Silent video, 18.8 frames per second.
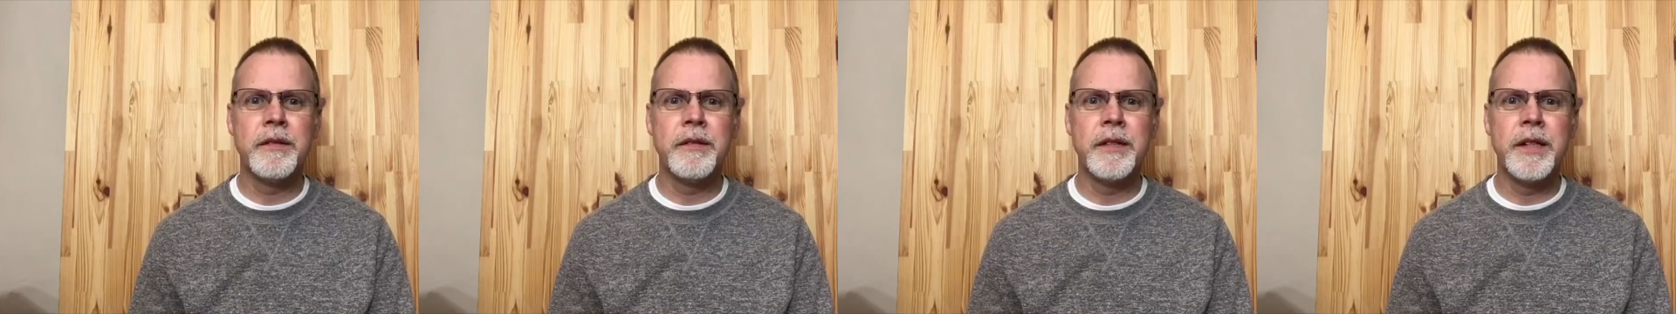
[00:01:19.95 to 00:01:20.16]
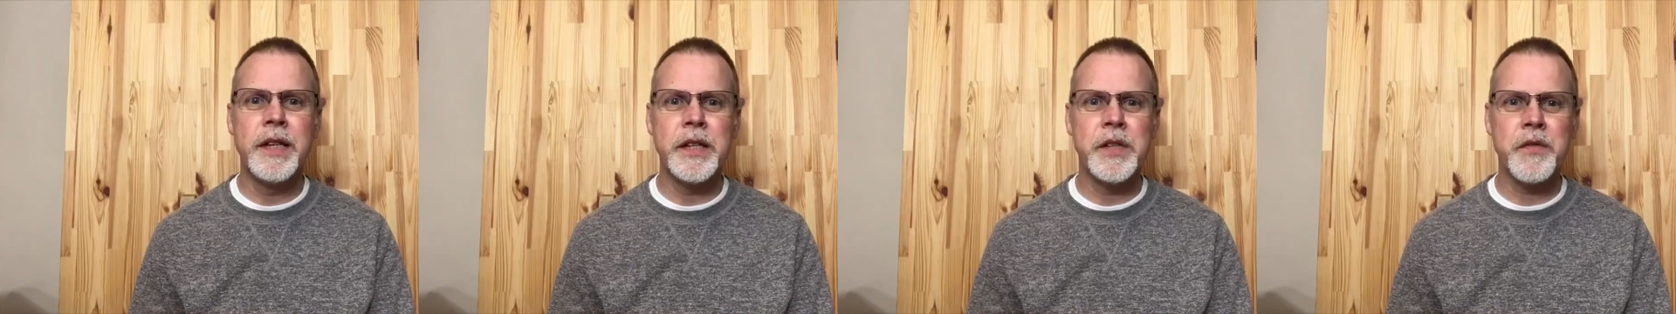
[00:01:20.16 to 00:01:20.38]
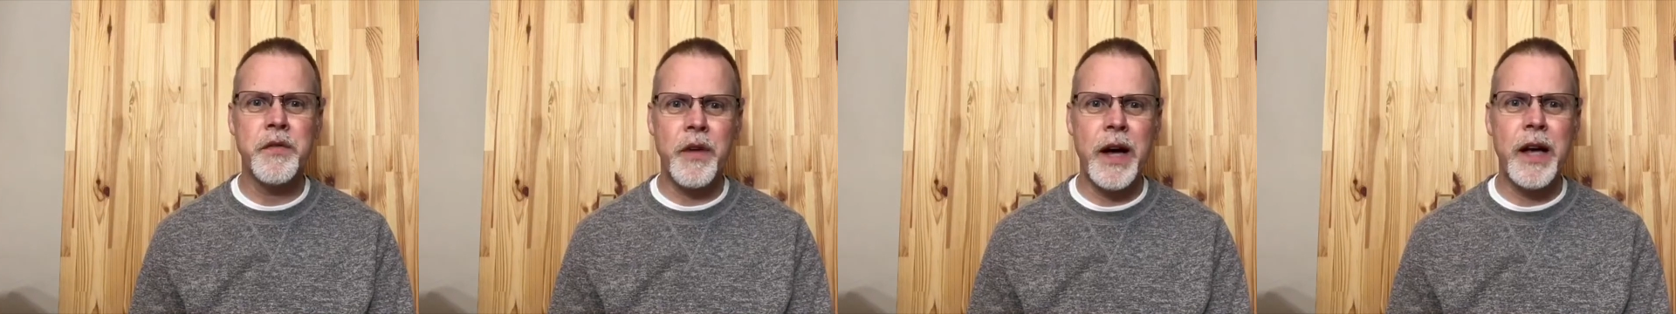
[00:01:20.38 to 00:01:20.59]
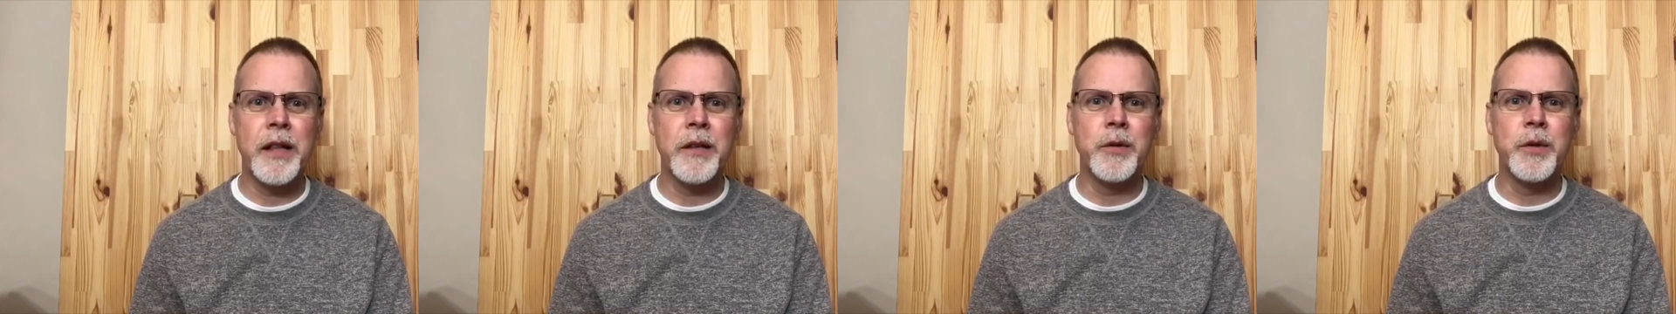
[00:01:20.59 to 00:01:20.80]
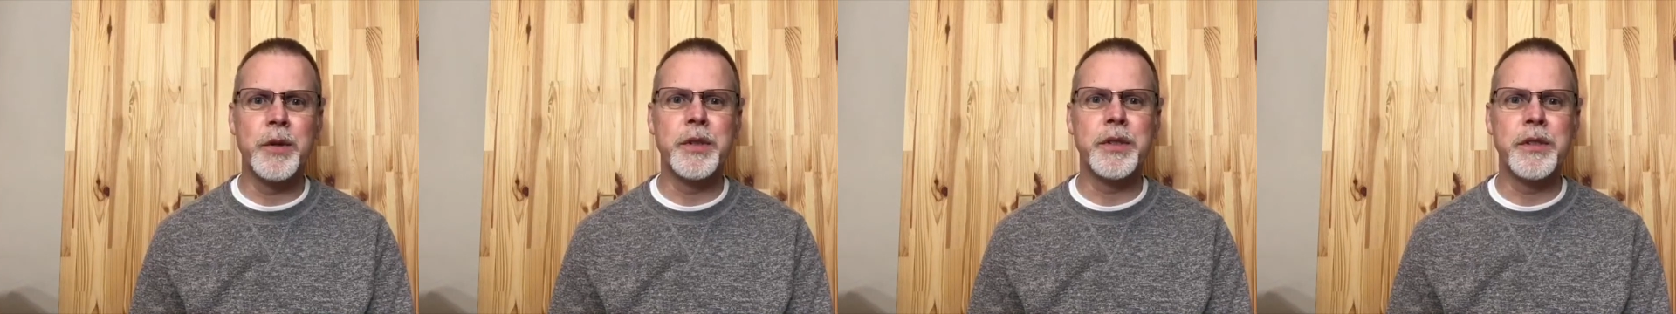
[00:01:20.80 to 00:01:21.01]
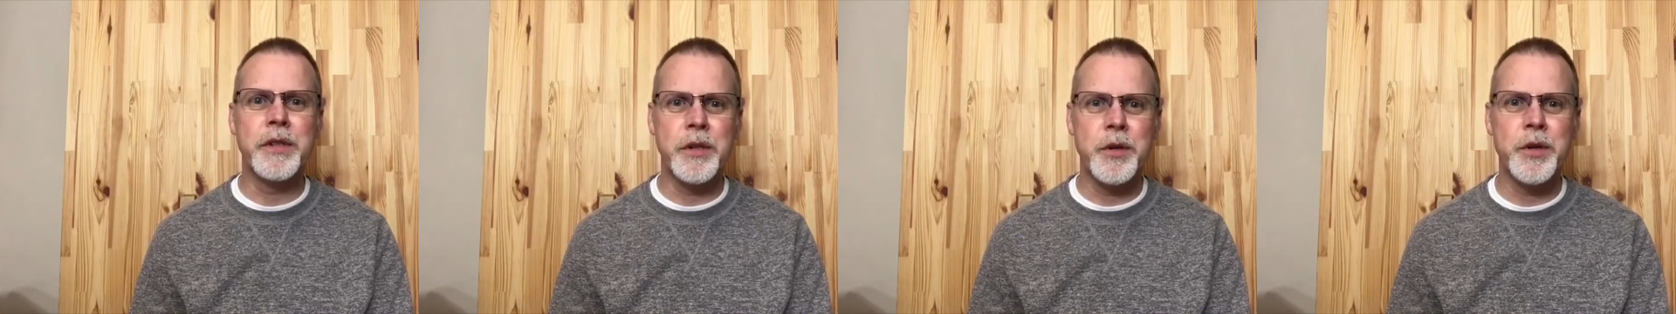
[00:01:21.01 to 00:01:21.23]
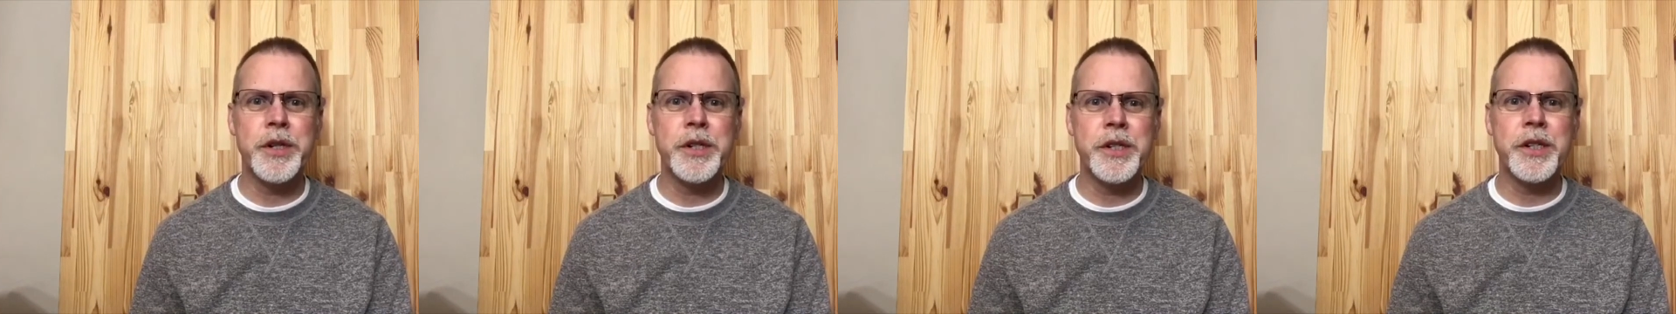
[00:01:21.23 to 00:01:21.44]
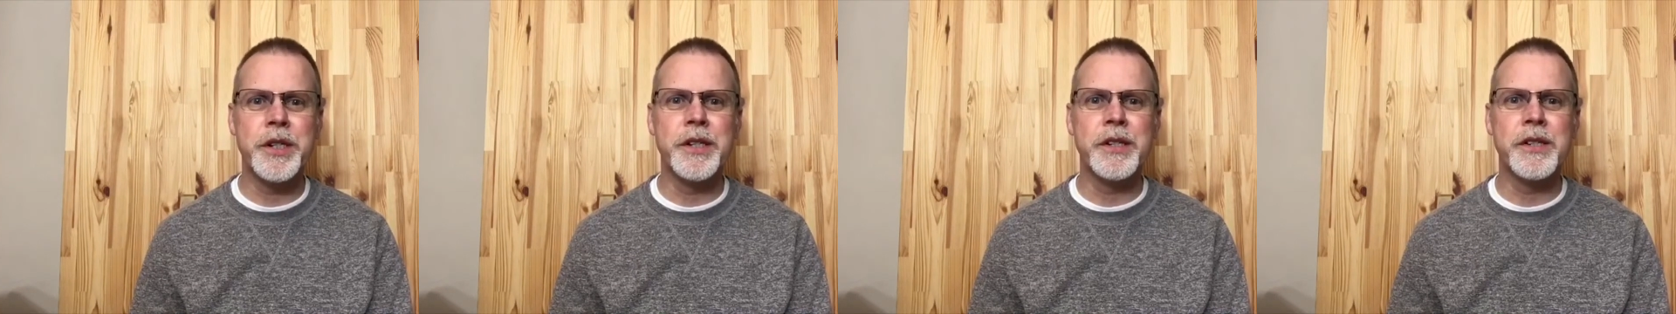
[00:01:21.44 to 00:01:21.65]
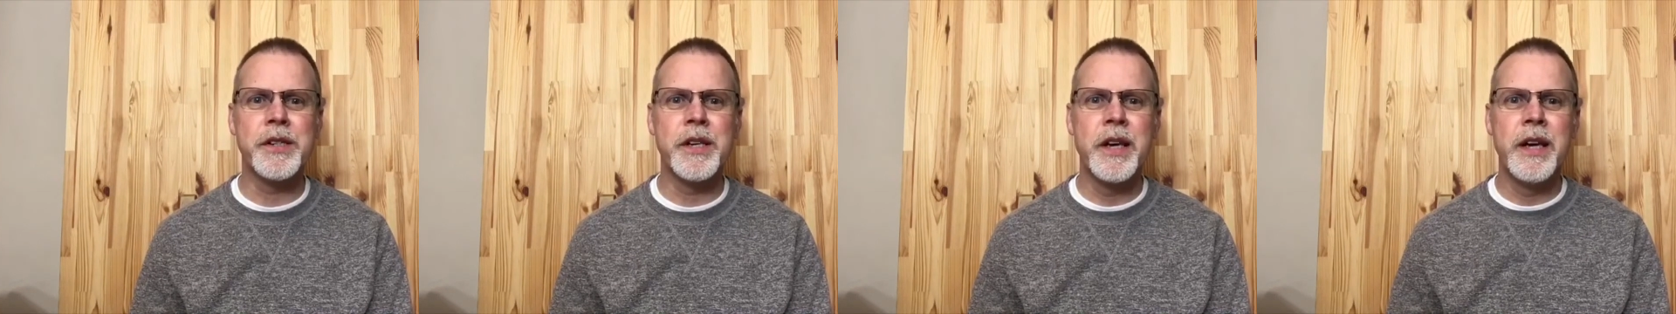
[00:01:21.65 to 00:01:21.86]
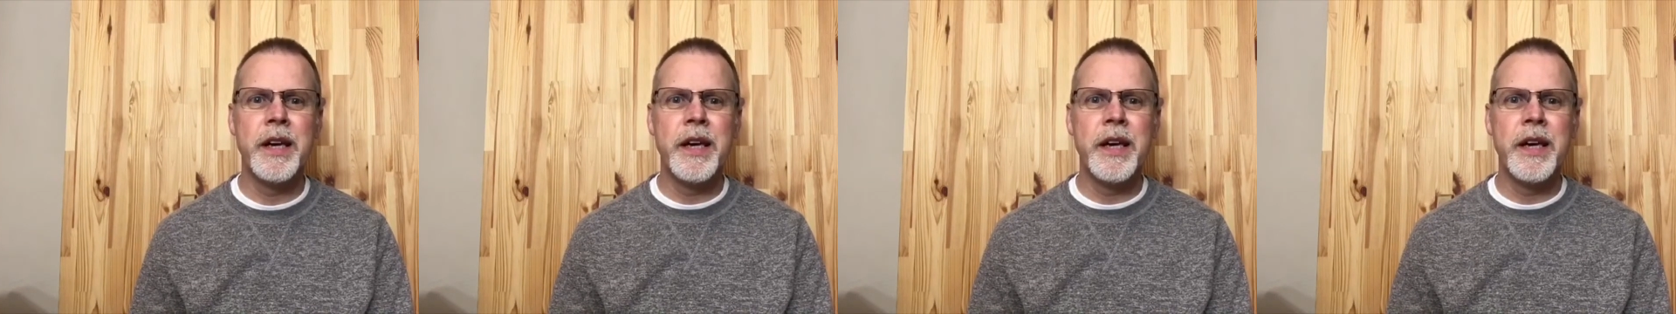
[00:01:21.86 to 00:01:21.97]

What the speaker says: his followers, the Christians,